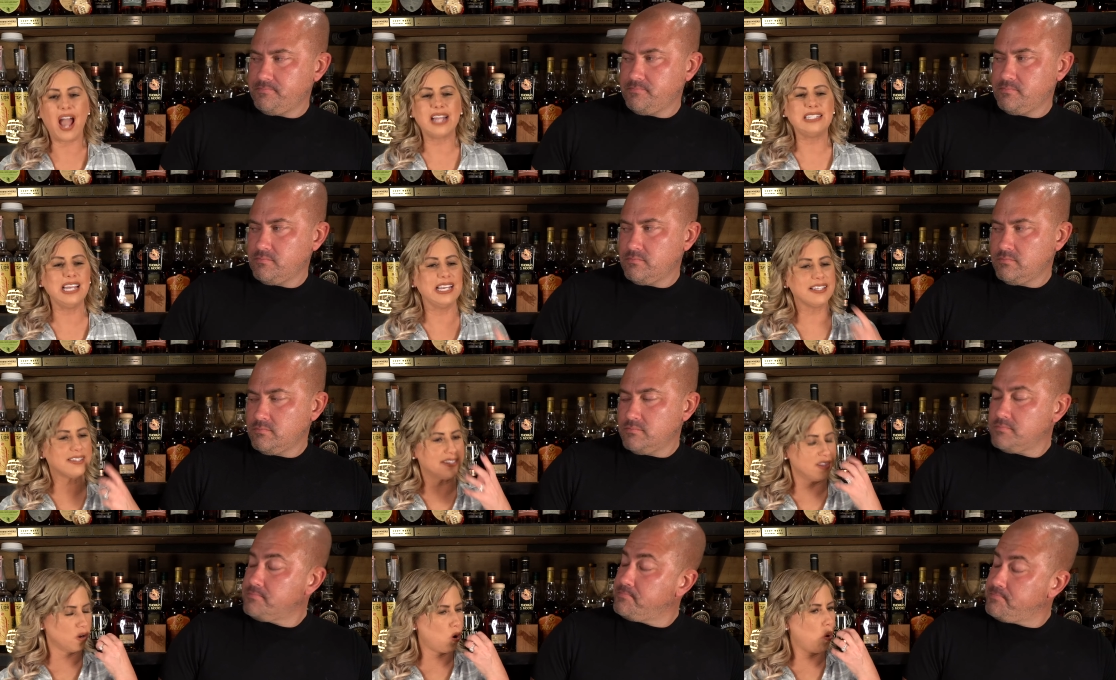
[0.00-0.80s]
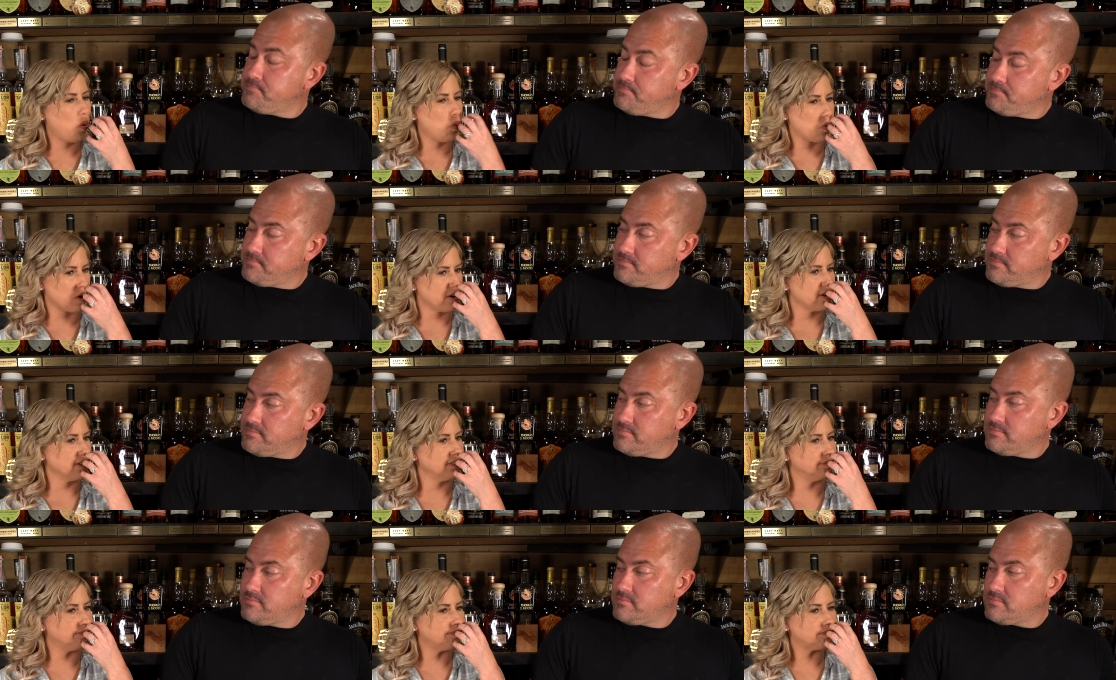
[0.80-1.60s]
Speaker 1: I taste the
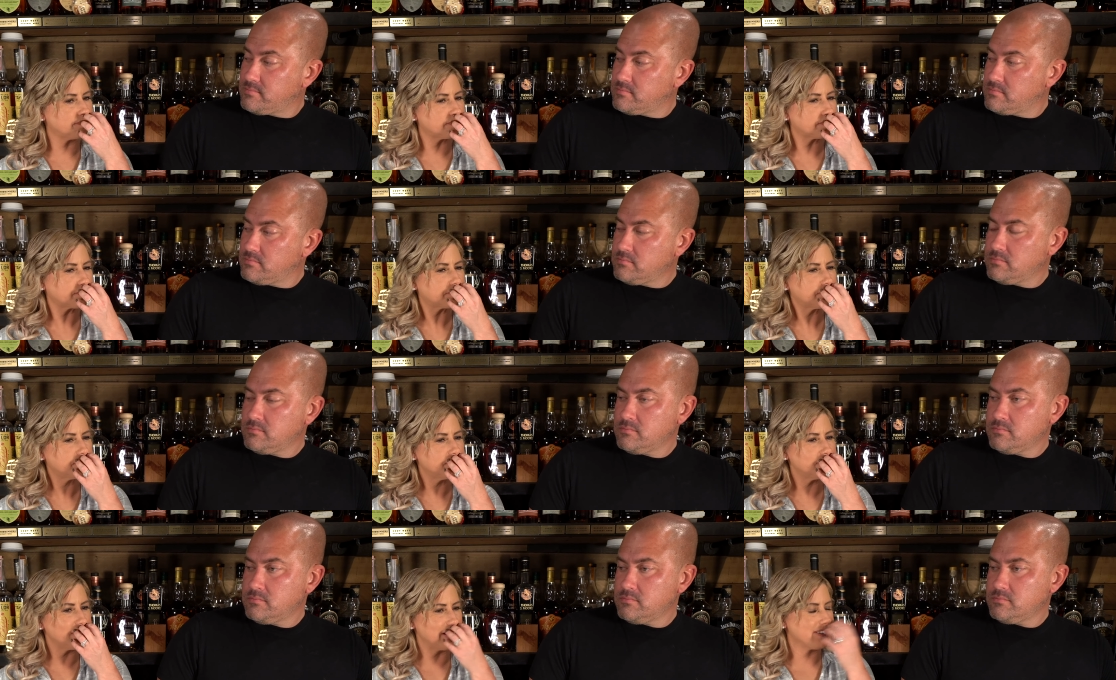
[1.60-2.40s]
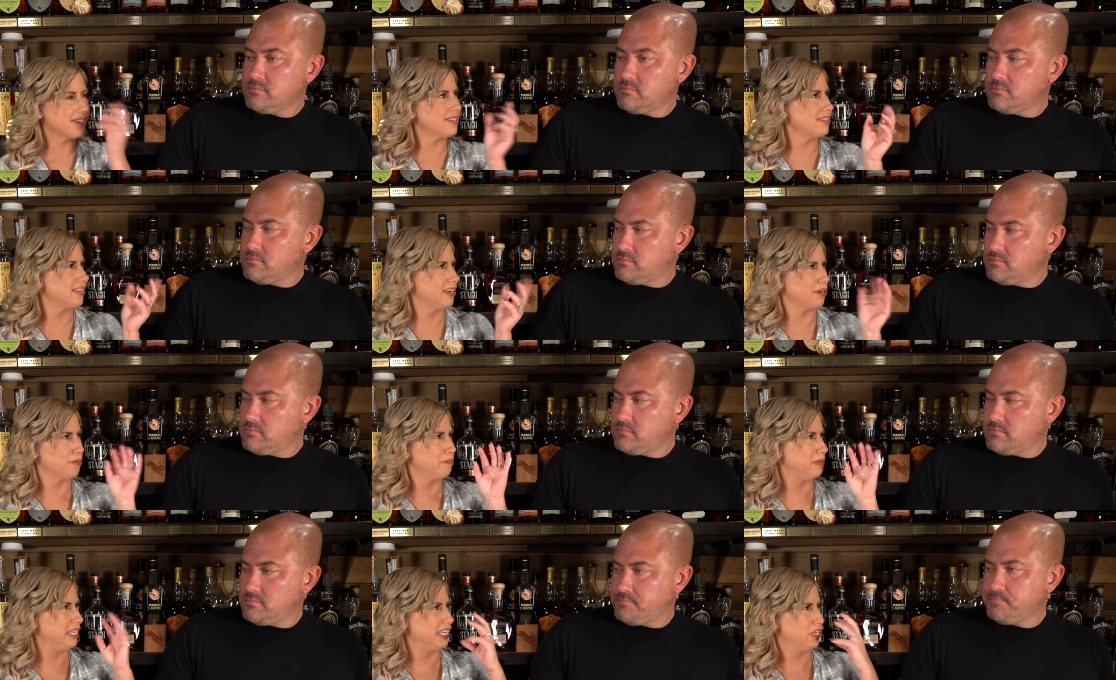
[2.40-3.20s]
corn
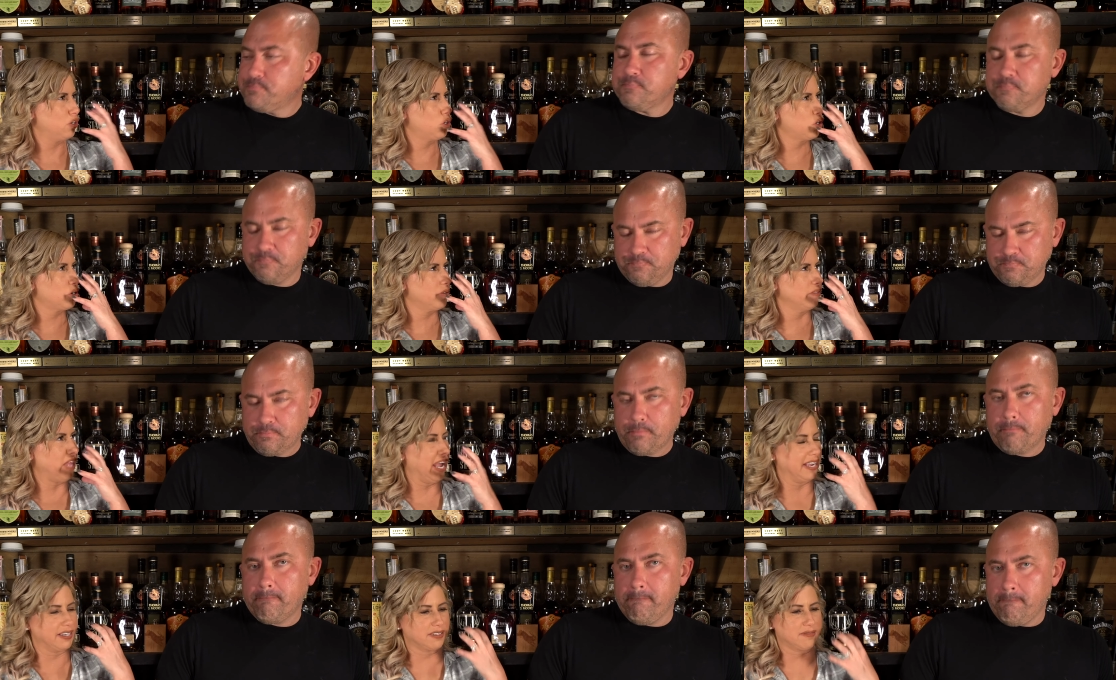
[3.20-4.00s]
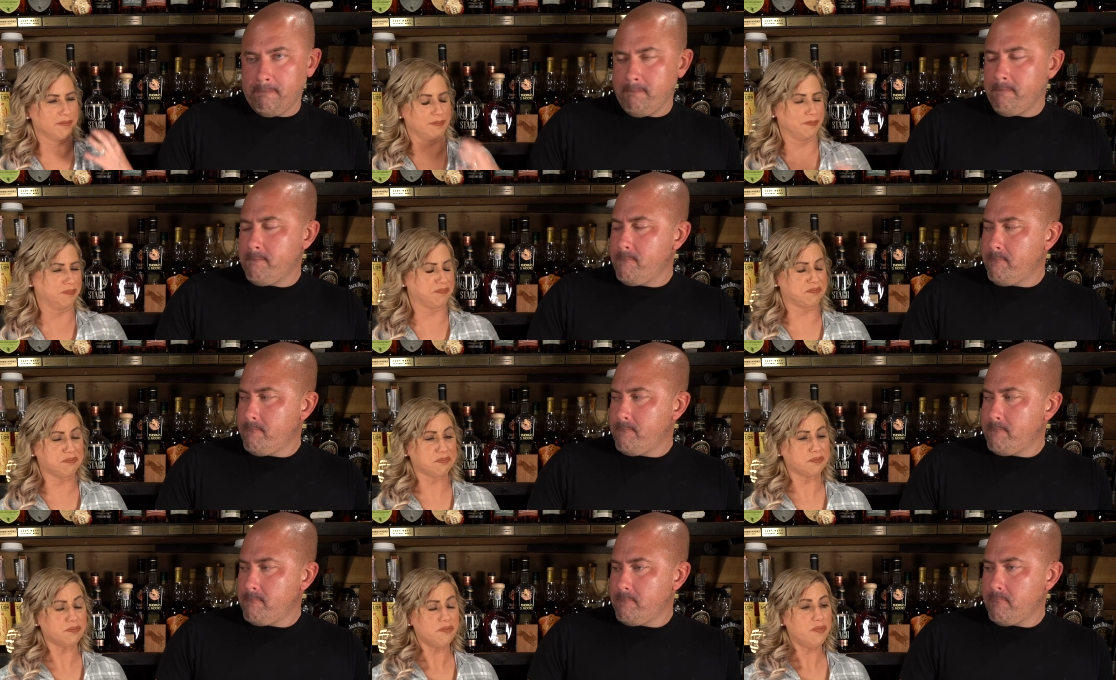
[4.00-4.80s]
syrupy, like mm -hmm.
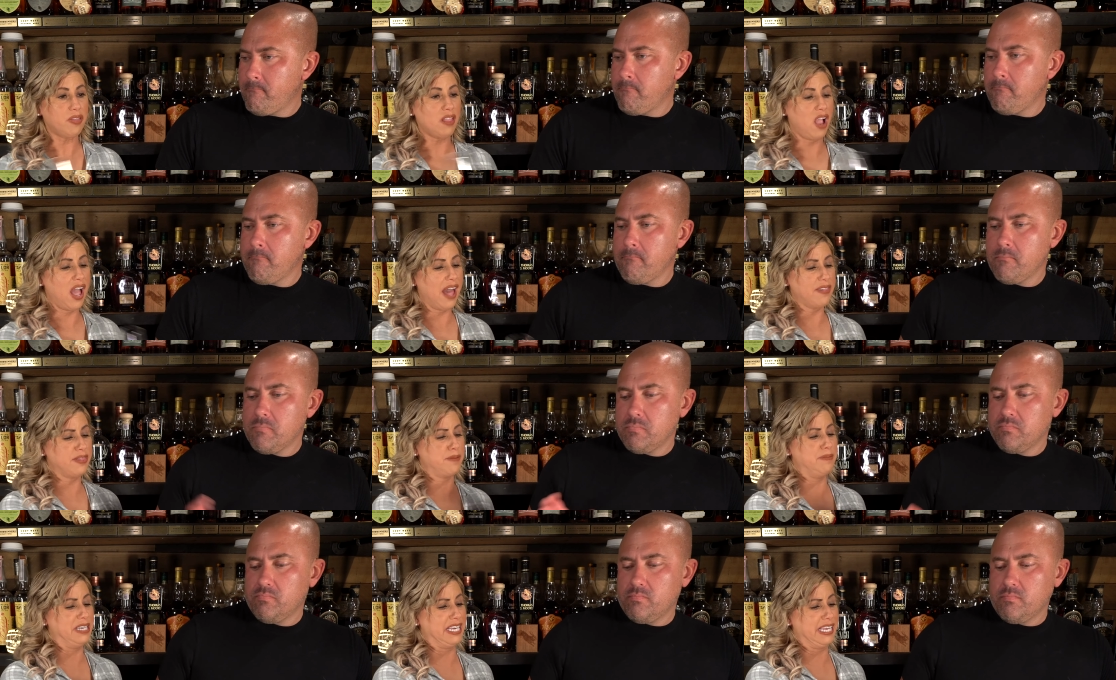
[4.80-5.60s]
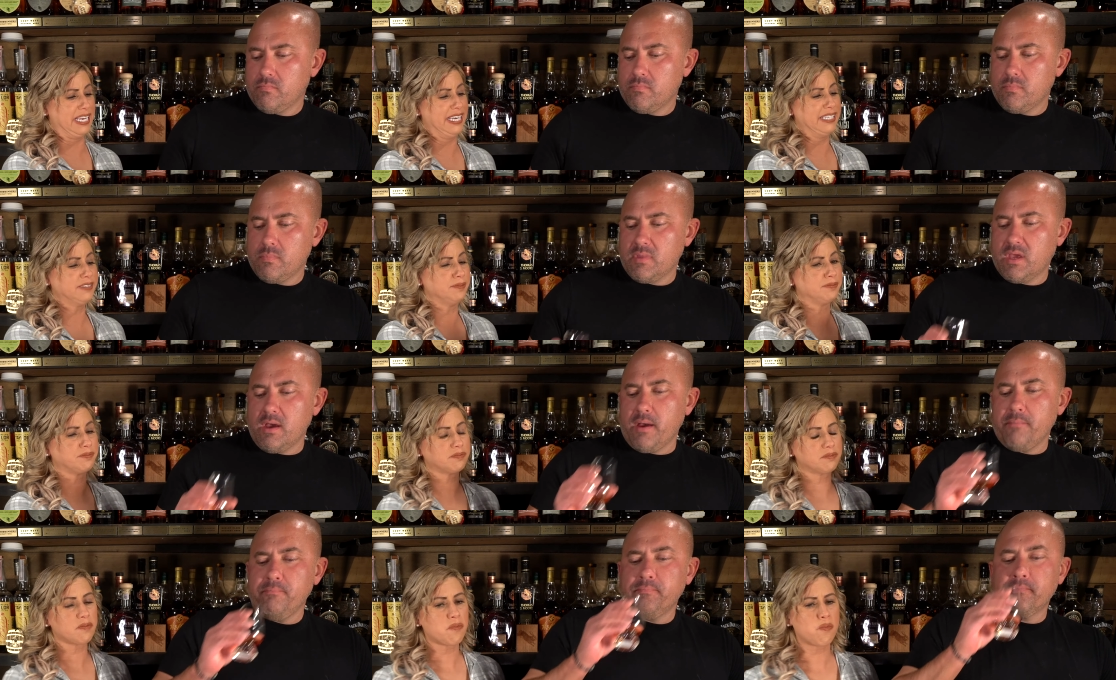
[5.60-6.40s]
at the beginning.
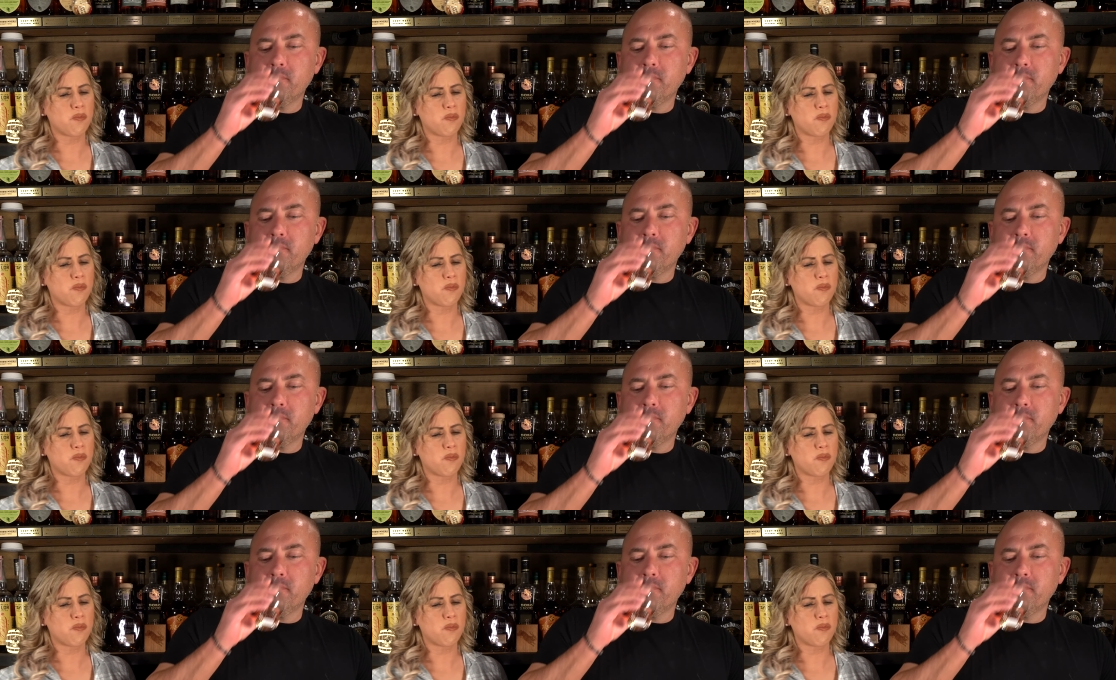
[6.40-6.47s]
Okay.